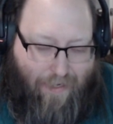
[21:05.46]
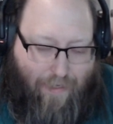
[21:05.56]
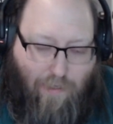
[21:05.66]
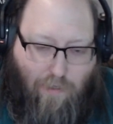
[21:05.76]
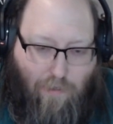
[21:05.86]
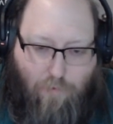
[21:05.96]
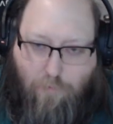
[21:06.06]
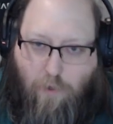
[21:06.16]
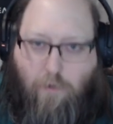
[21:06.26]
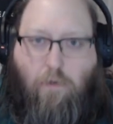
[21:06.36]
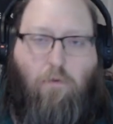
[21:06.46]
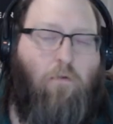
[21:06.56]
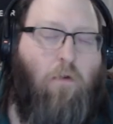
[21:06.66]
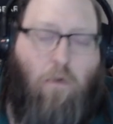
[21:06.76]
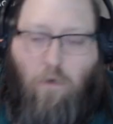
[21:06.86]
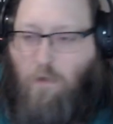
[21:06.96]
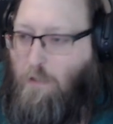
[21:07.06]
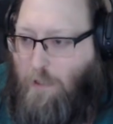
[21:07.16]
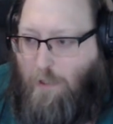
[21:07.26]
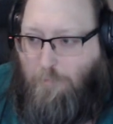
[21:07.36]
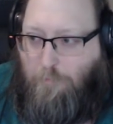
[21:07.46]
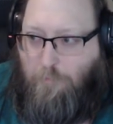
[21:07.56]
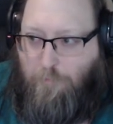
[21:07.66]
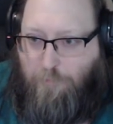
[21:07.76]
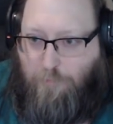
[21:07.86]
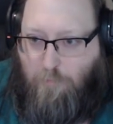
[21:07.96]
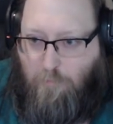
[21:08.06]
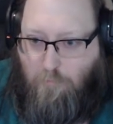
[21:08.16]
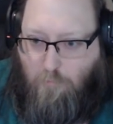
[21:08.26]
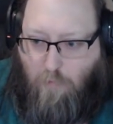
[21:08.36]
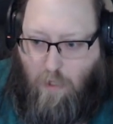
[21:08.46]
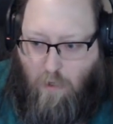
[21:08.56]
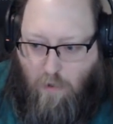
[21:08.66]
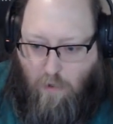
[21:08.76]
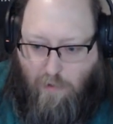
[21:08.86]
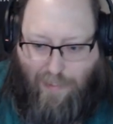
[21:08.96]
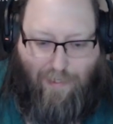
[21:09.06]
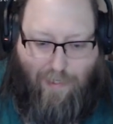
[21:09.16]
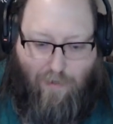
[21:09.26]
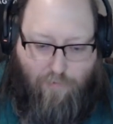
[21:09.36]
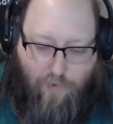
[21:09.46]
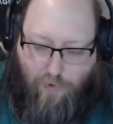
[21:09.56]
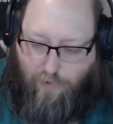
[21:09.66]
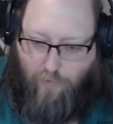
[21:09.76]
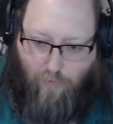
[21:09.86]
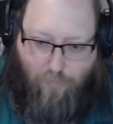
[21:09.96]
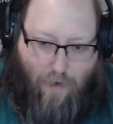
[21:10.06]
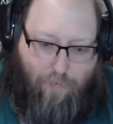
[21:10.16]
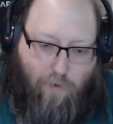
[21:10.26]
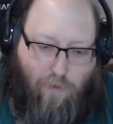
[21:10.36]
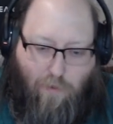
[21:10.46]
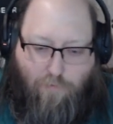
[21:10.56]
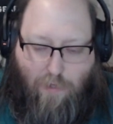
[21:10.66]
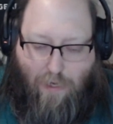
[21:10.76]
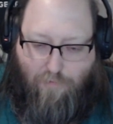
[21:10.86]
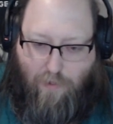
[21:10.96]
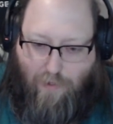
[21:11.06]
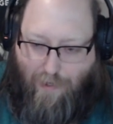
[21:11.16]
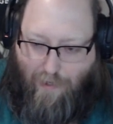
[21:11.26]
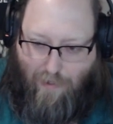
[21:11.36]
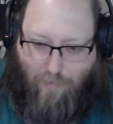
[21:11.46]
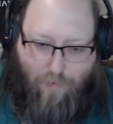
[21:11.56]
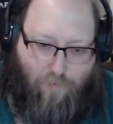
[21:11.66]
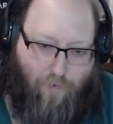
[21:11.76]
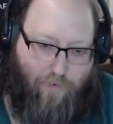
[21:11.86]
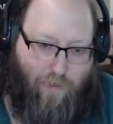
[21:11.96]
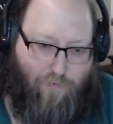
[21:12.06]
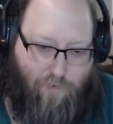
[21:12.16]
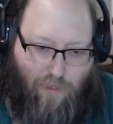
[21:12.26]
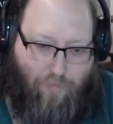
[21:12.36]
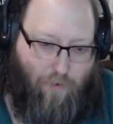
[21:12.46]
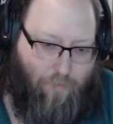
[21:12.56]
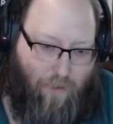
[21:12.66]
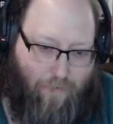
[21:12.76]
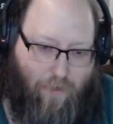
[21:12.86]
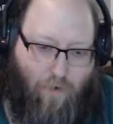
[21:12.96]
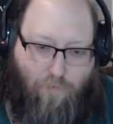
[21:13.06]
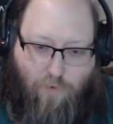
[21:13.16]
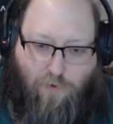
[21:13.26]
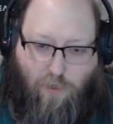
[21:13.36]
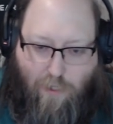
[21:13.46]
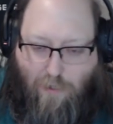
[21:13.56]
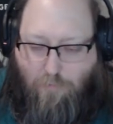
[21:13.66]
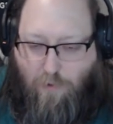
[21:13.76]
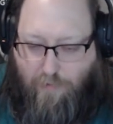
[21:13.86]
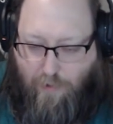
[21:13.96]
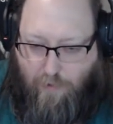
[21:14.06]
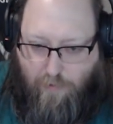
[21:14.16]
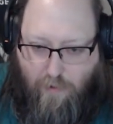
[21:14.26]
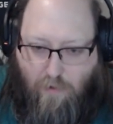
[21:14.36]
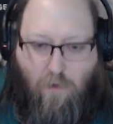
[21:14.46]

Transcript: a simple plugin. So that's kind of your roadmap there. So if you haven't done anything before, it's your first time with RPG Maker, first time doing coding,